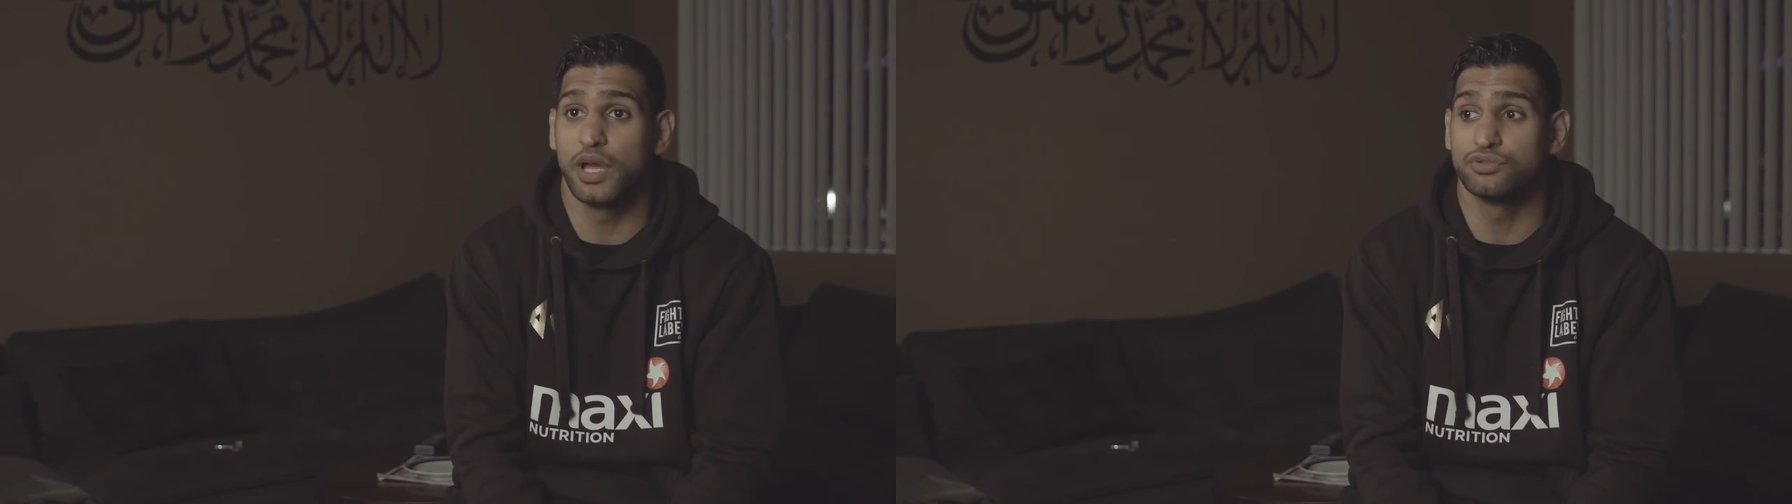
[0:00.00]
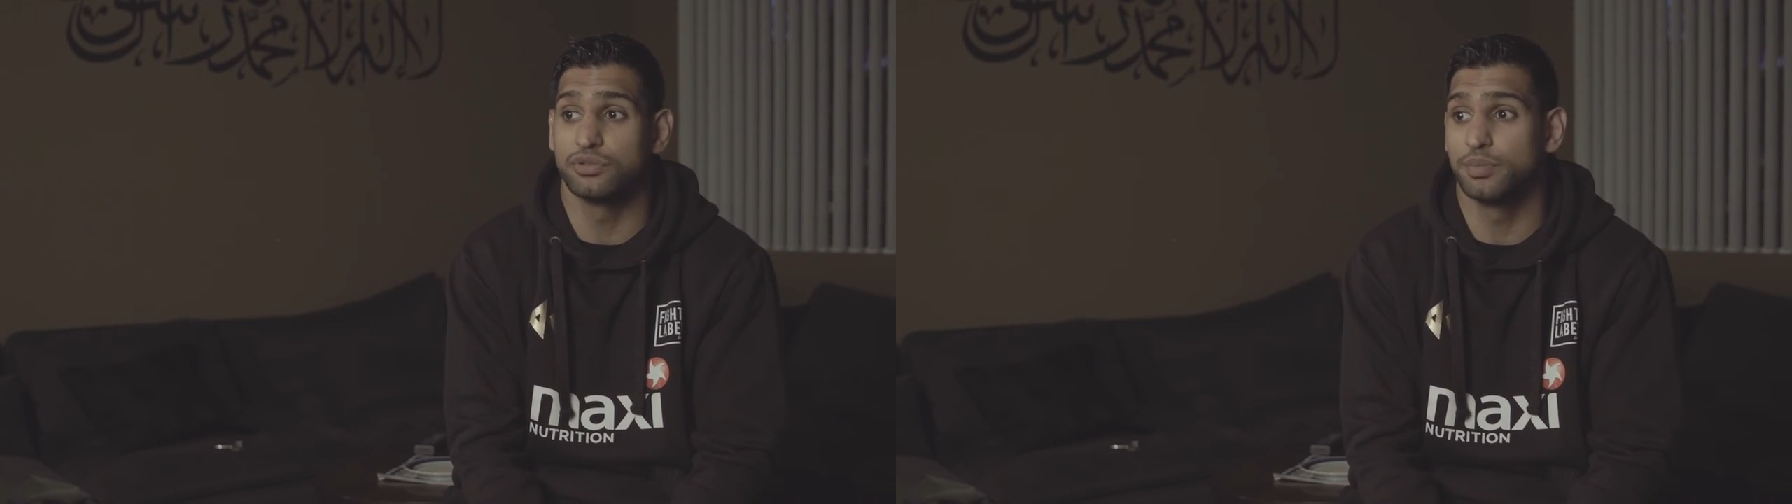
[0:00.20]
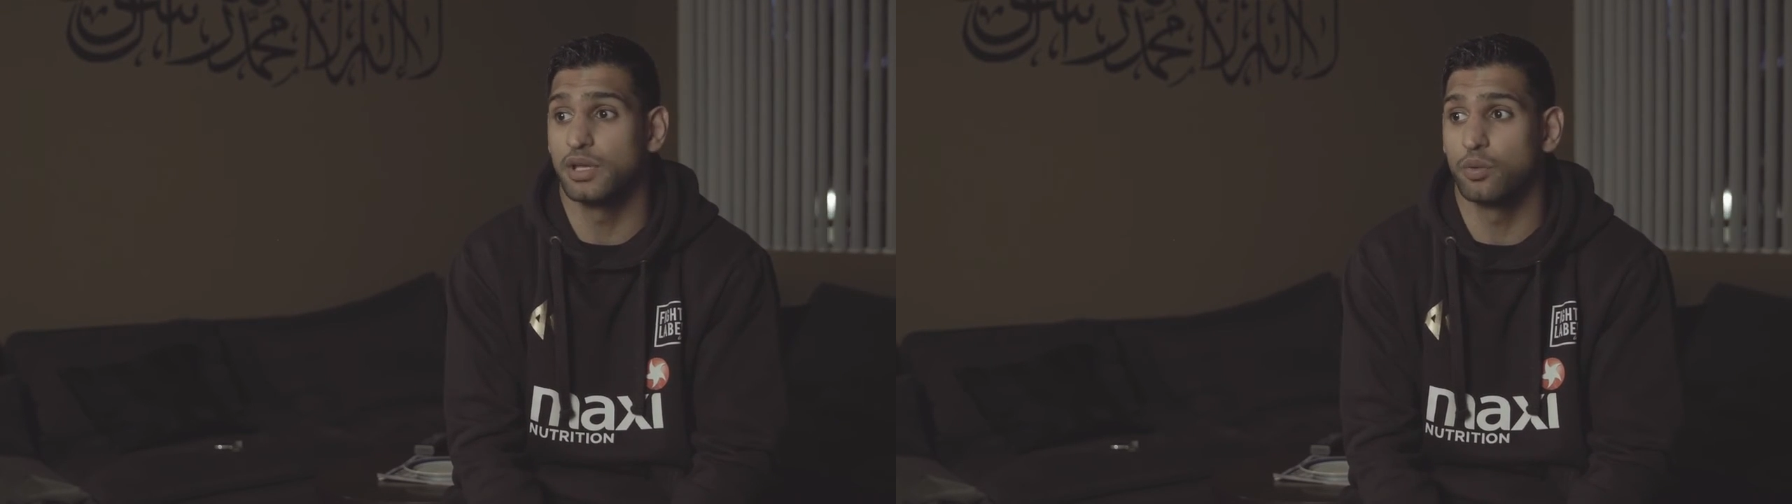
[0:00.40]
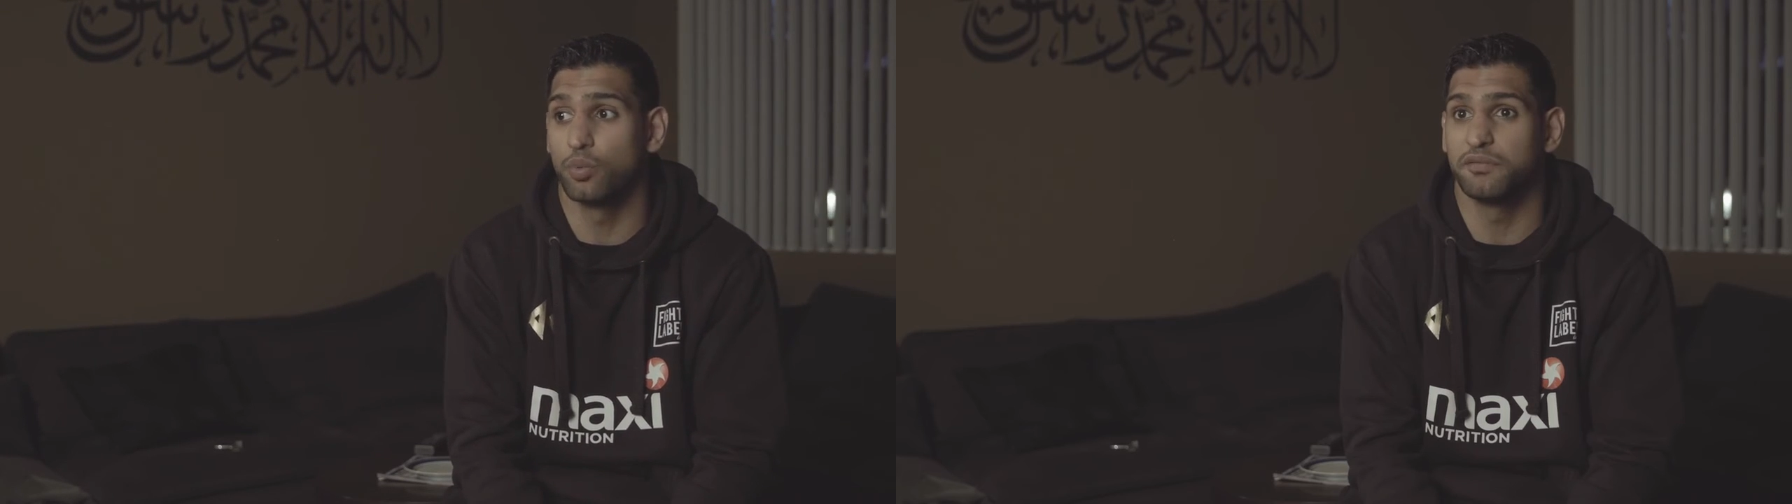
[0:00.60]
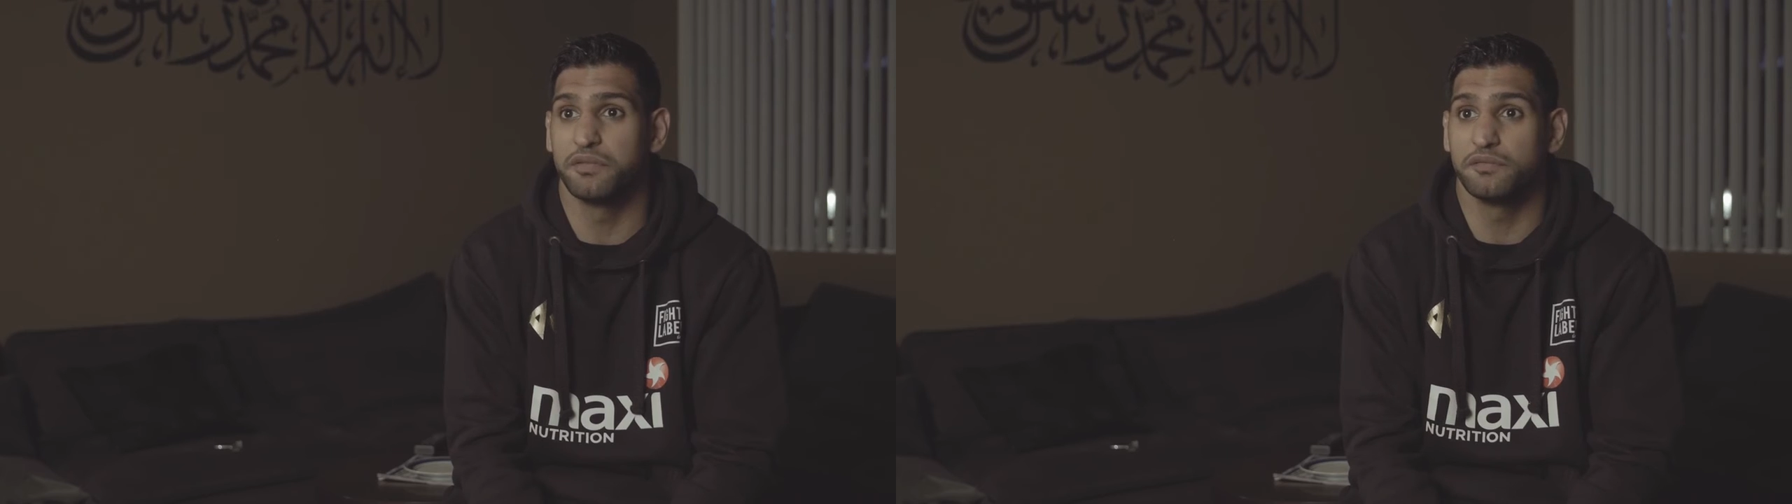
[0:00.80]
guys to be at
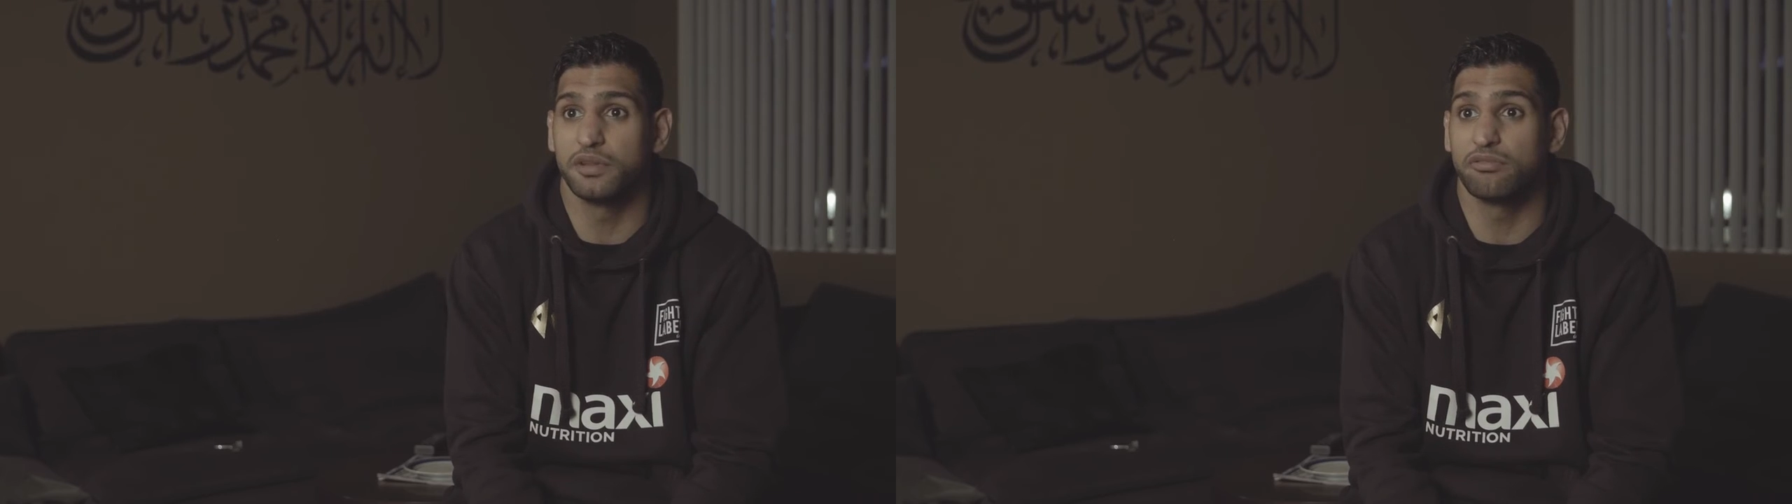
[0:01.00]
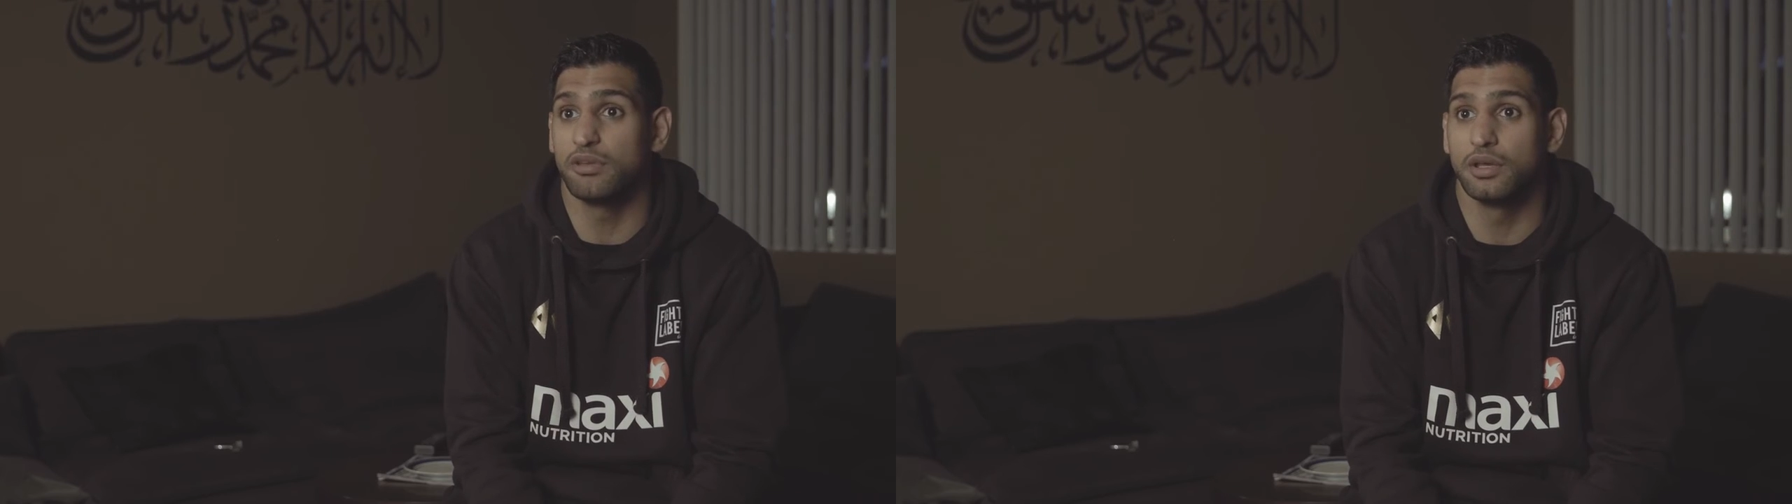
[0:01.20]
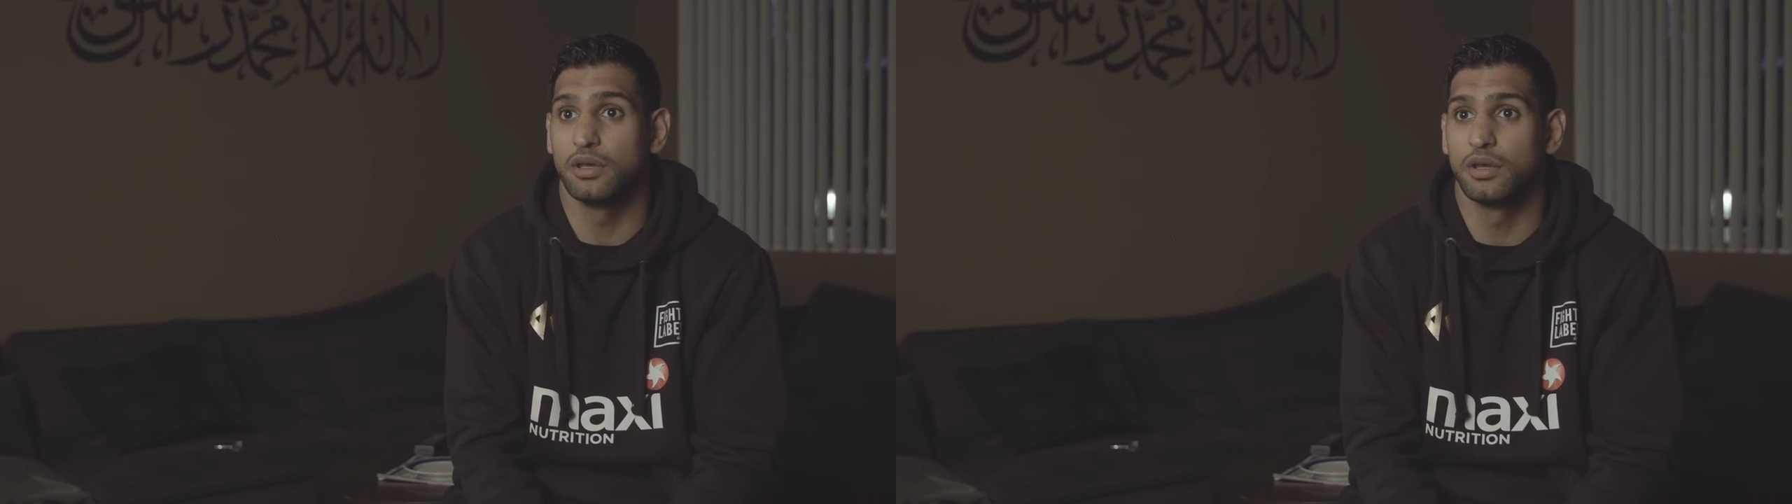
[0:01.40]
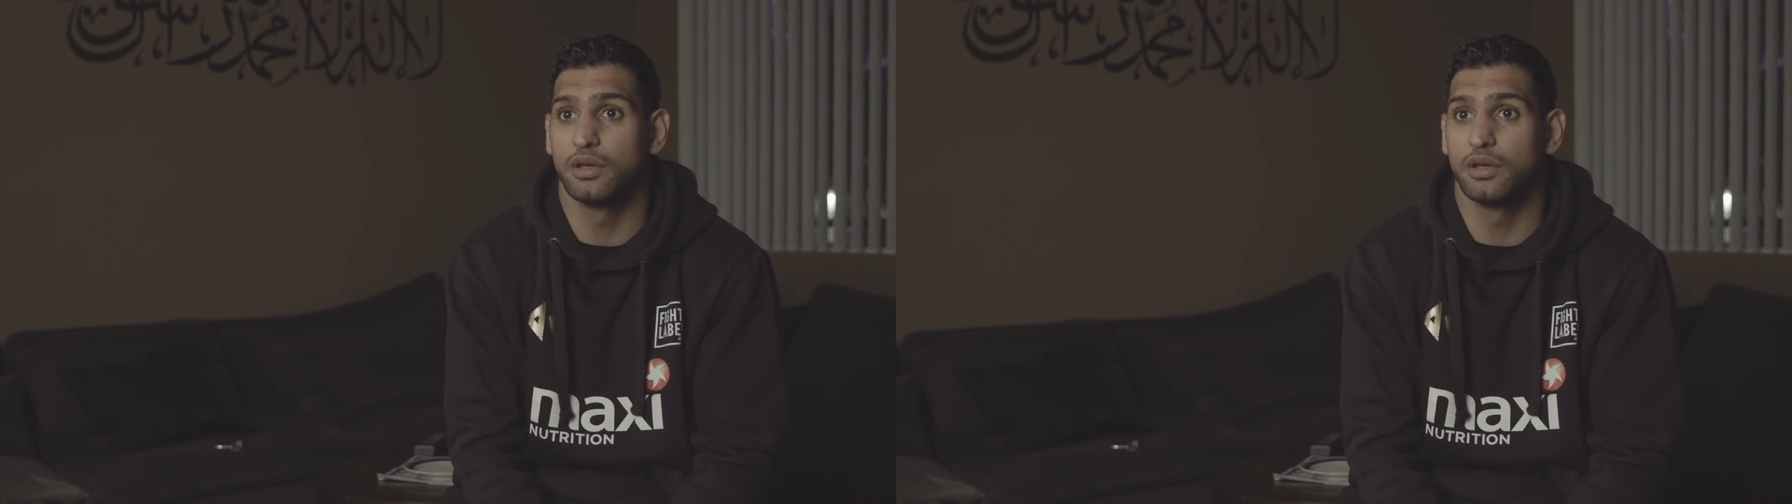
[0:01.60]
153,